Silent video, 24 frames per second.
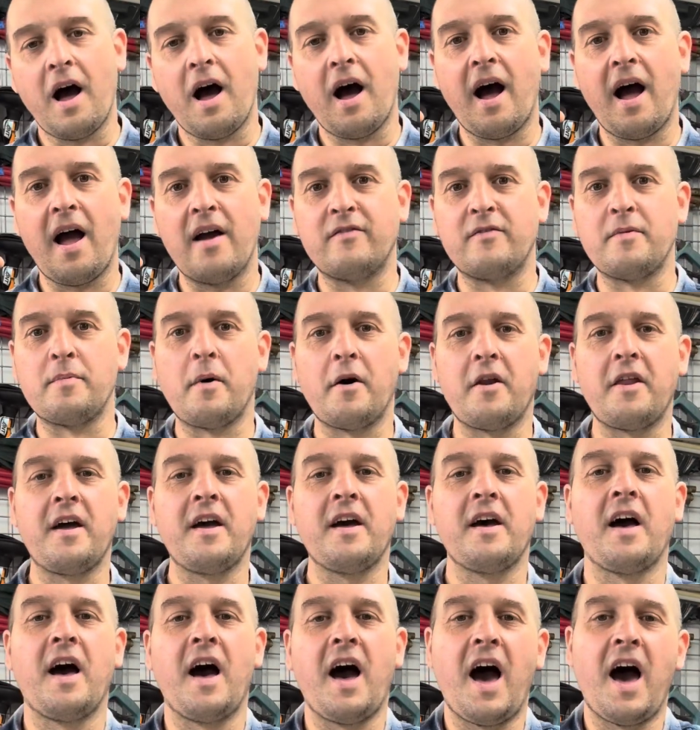Hi everybody,
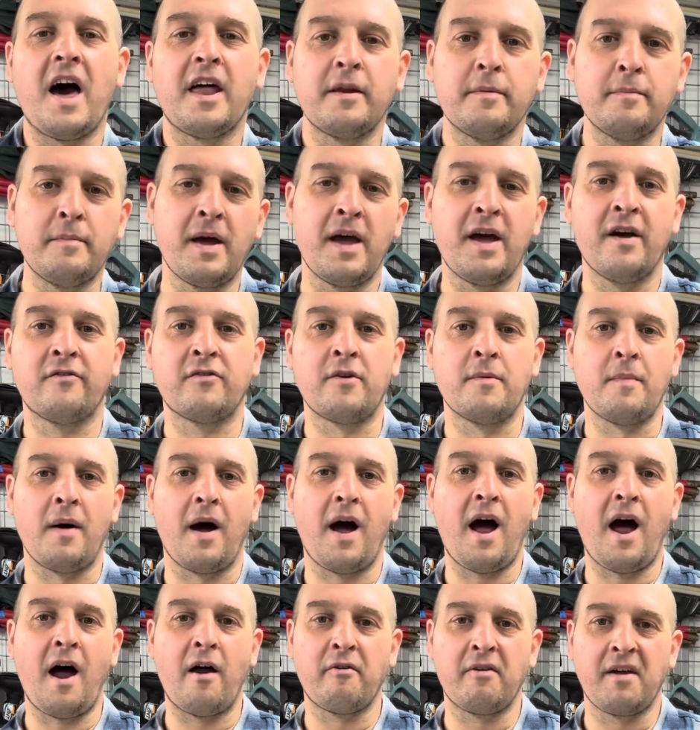Adam here from
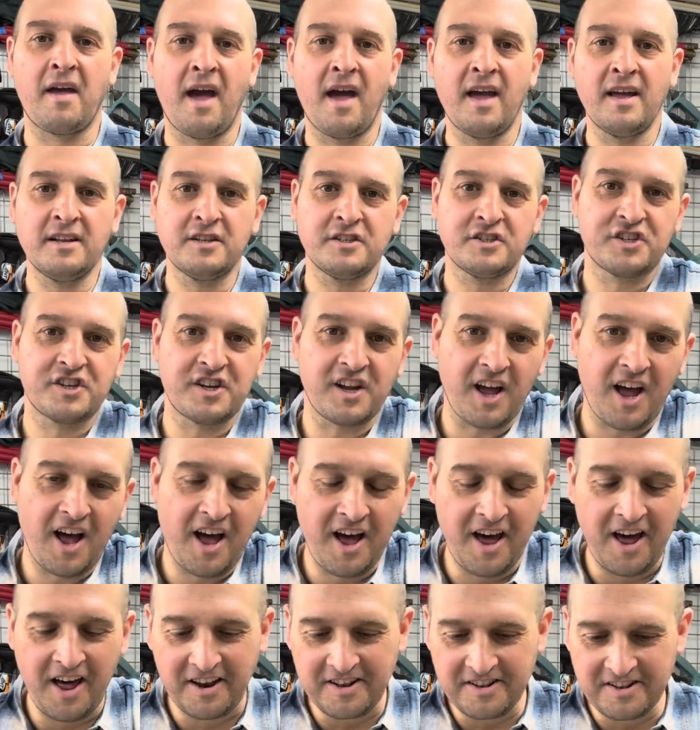REH,
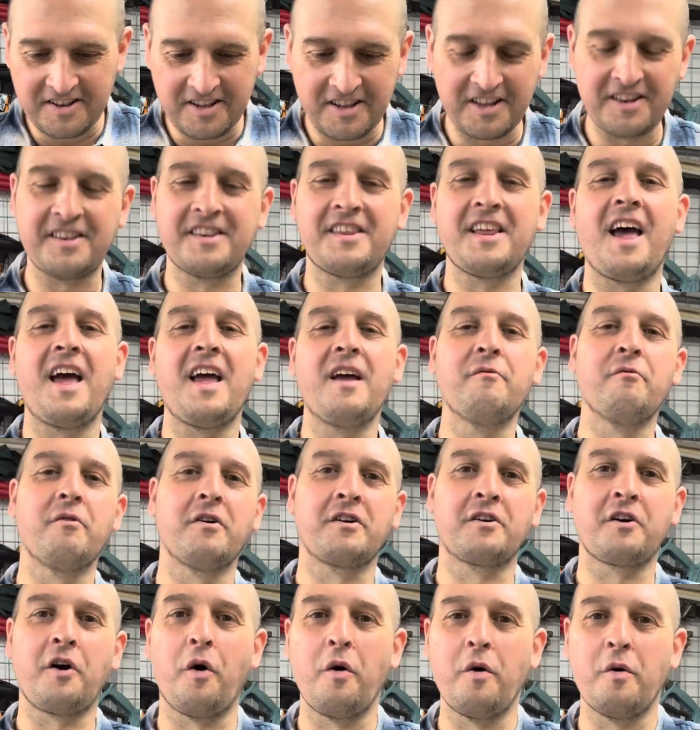and today we're
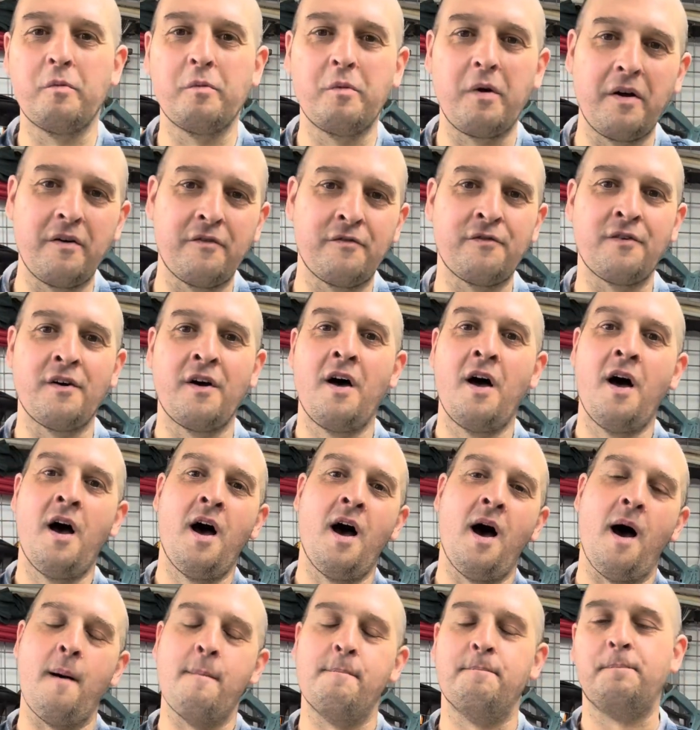going with
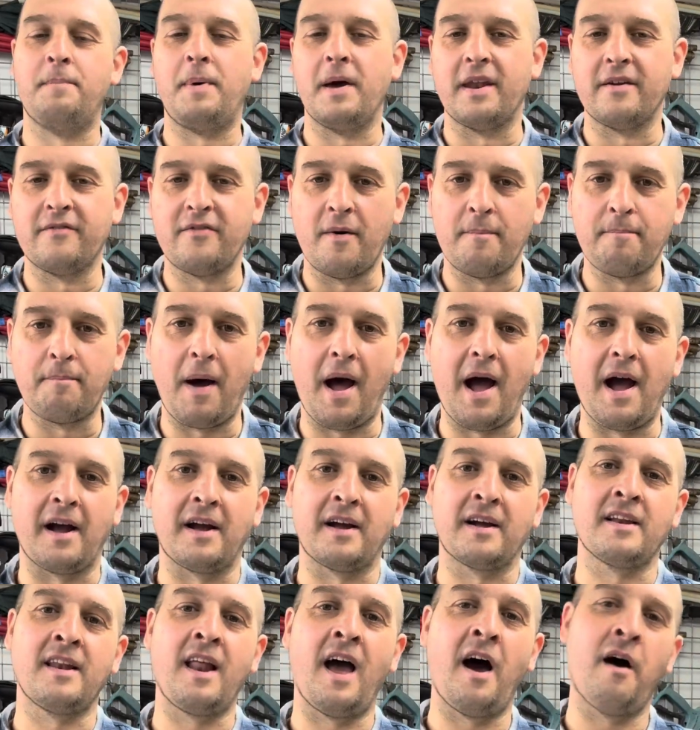a bit of a
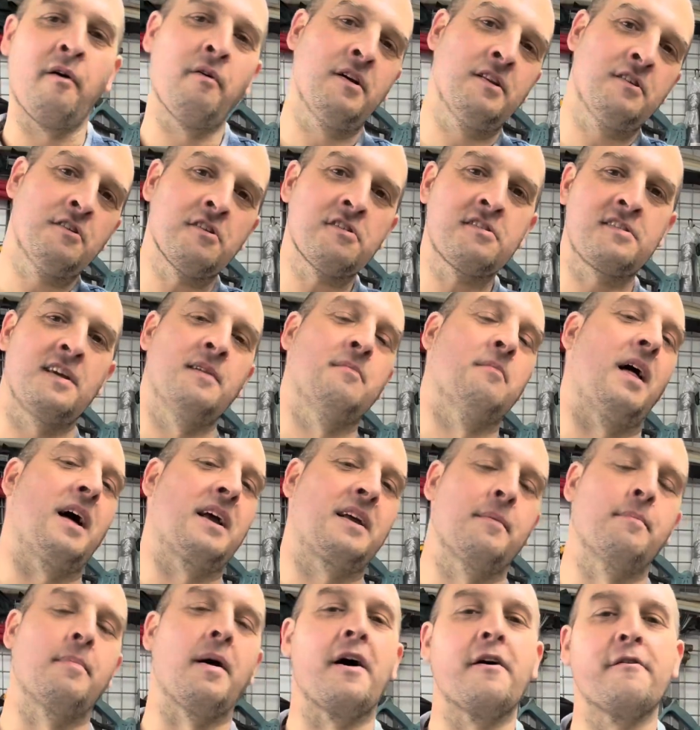bang. Now it does seem
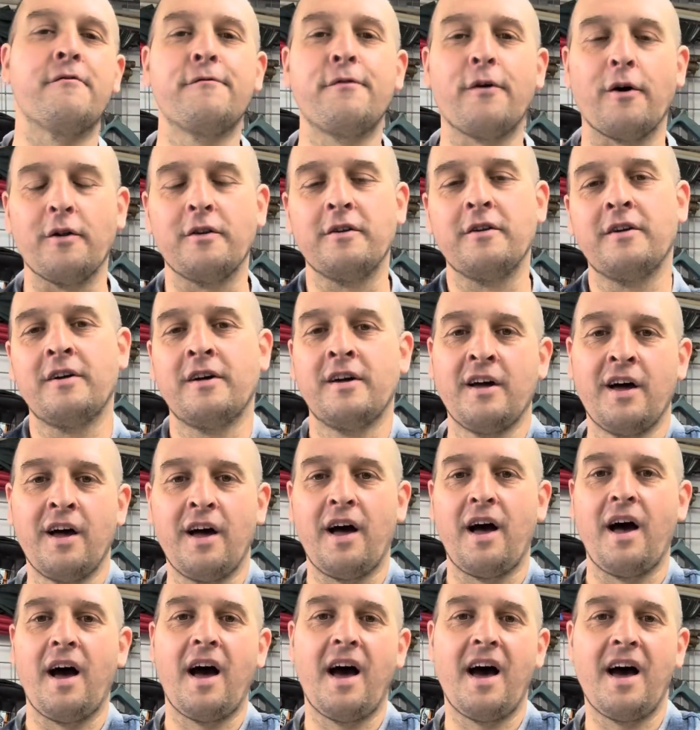like a bit of fun,
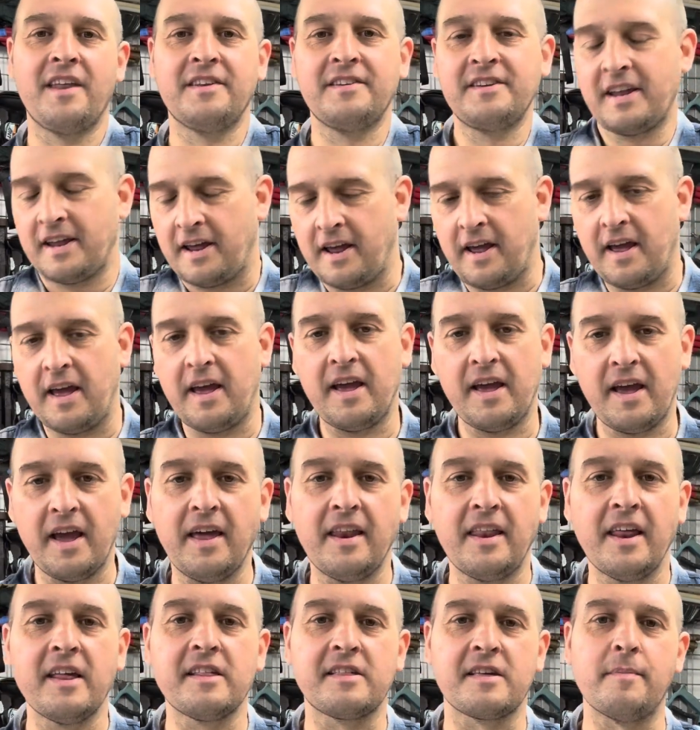and it
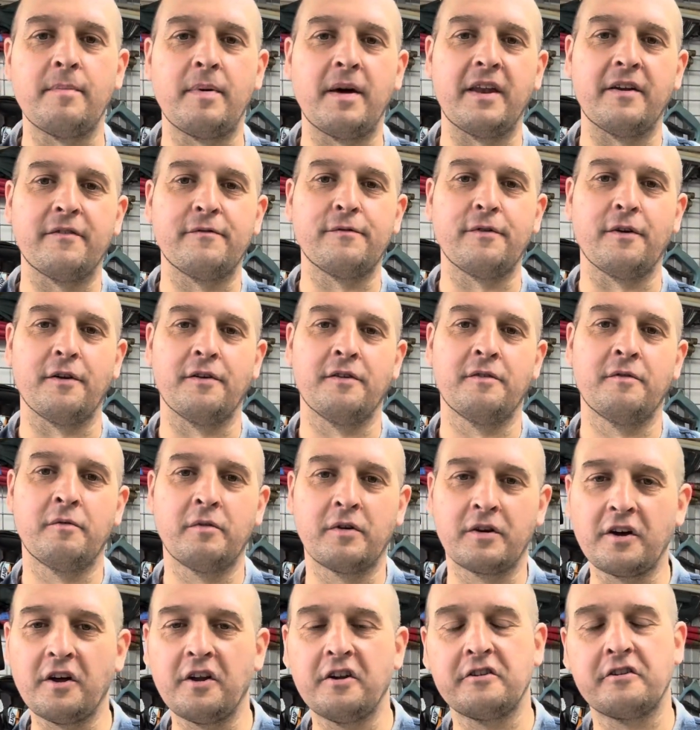is a bit of fun.
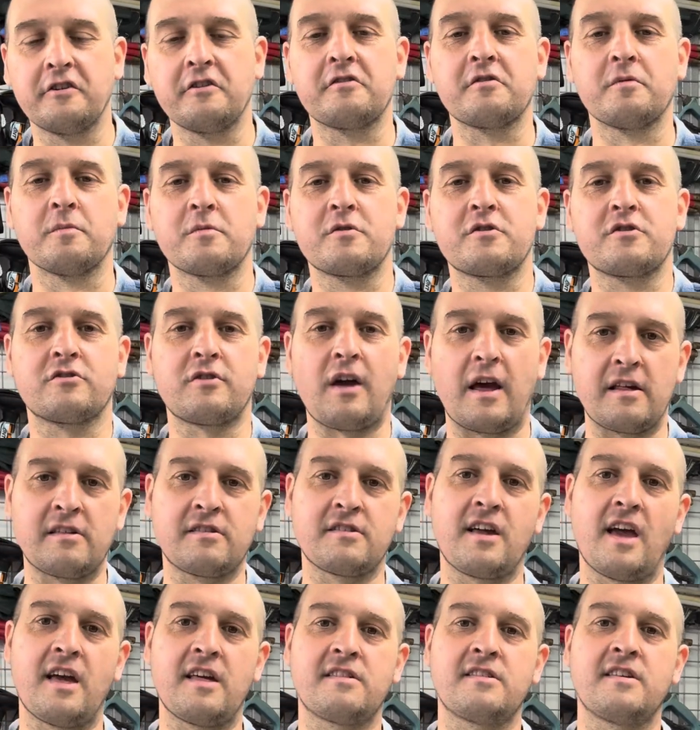Going to do some stress
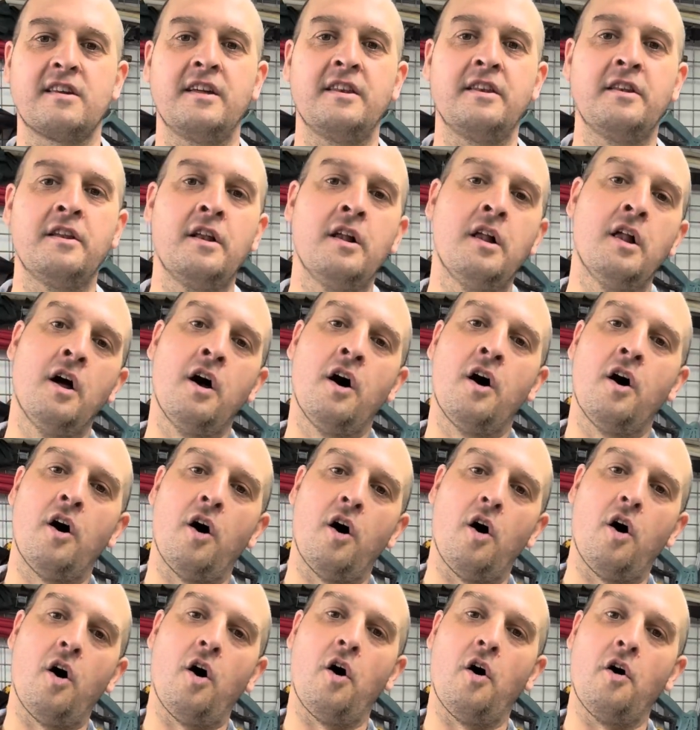testing
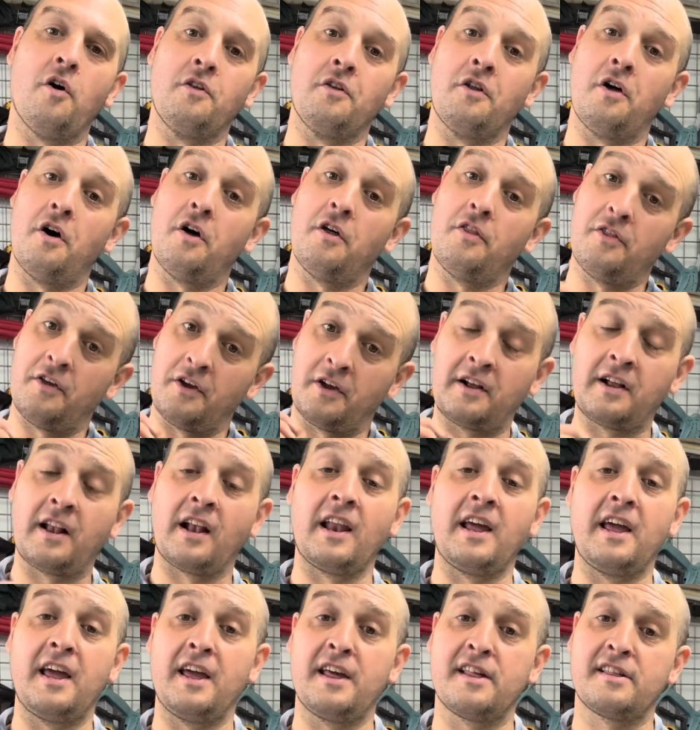on the
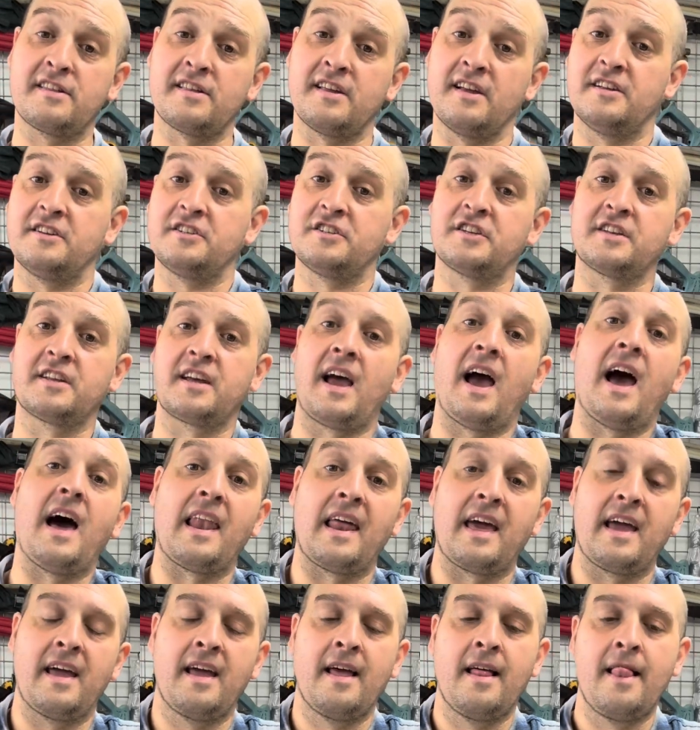clear stitched Cali.